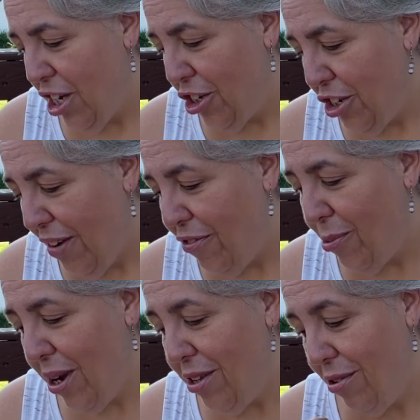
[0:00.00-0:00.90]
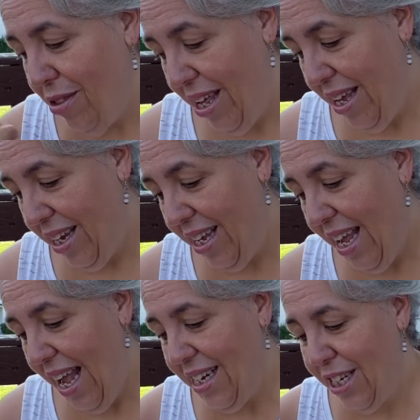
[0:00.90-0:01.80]
shift the way you think
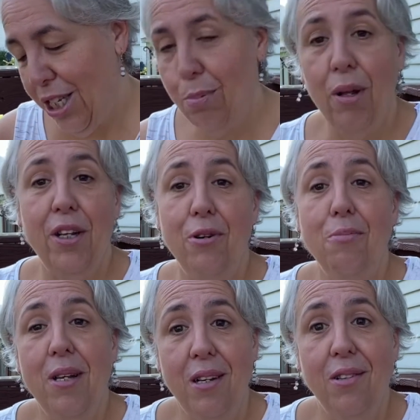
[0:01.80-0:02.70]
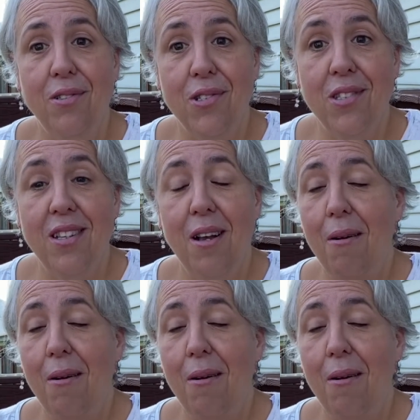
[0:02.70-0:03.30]
and display your meals.